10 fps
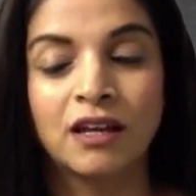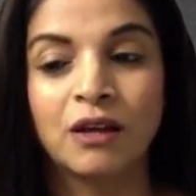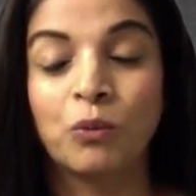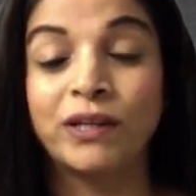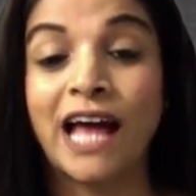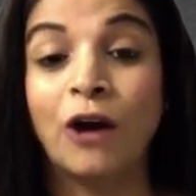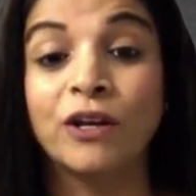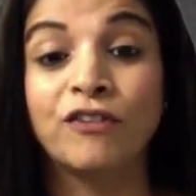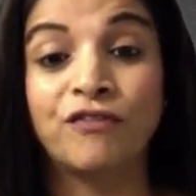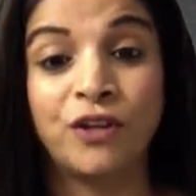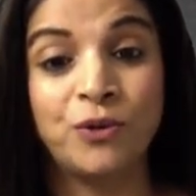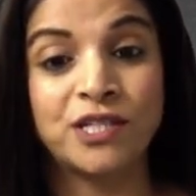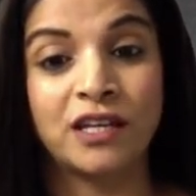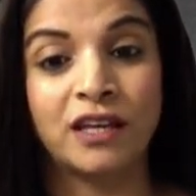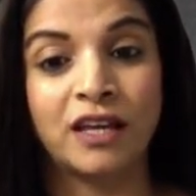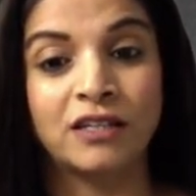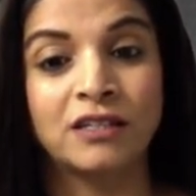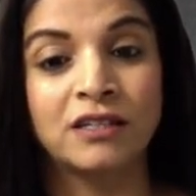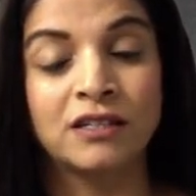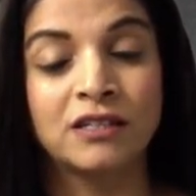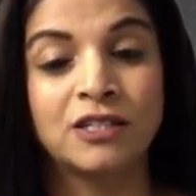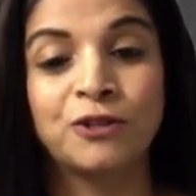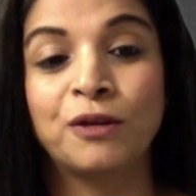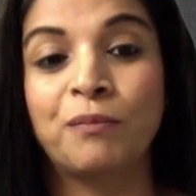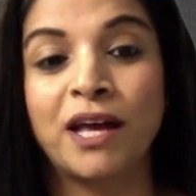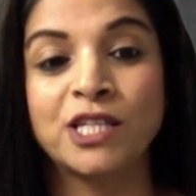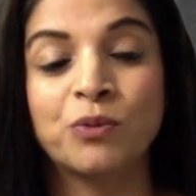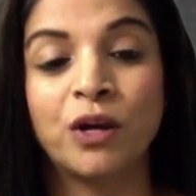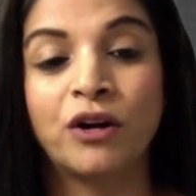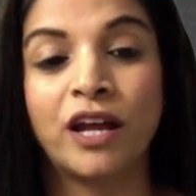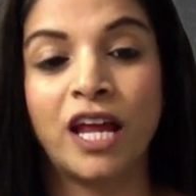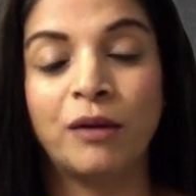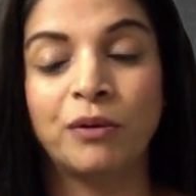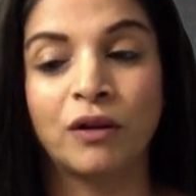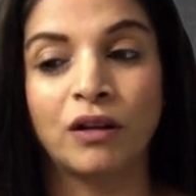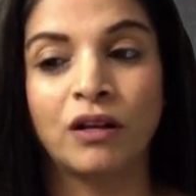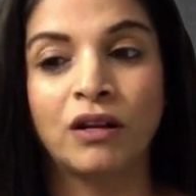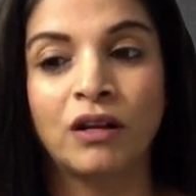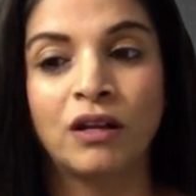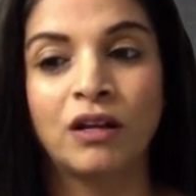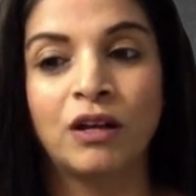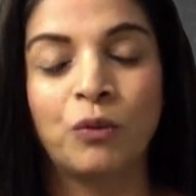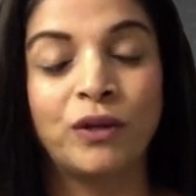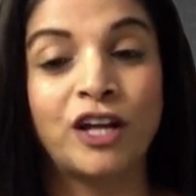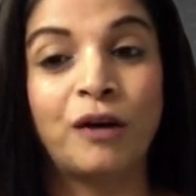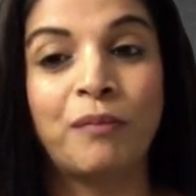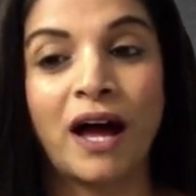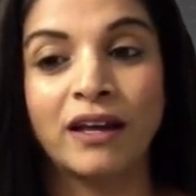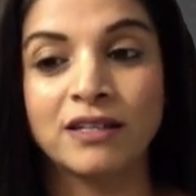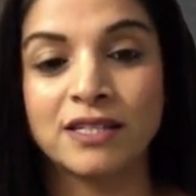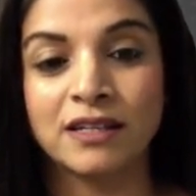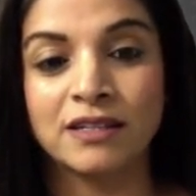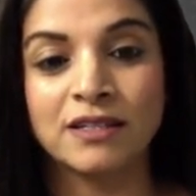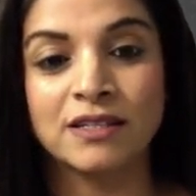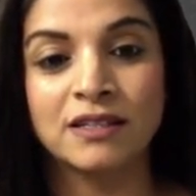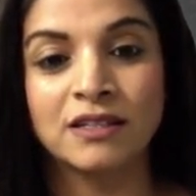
without infusing it to the best we are able with our biases,